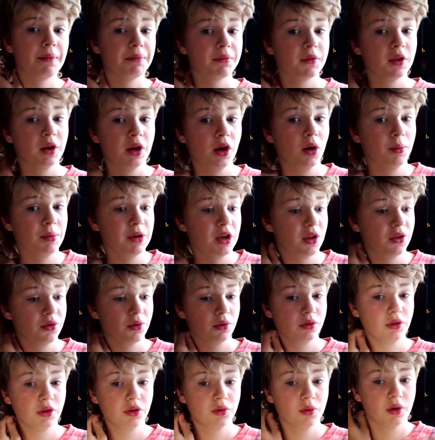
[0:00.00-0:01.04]
today I'll be answering
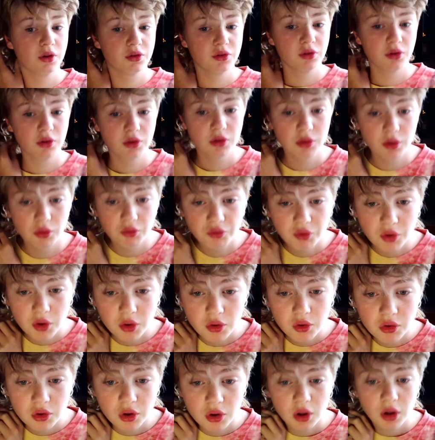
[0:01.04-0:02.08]
these questions. So
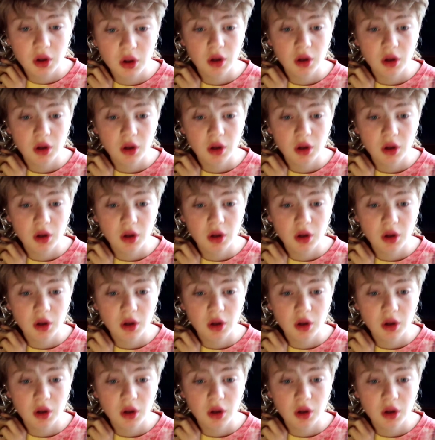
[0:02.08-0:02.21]
first,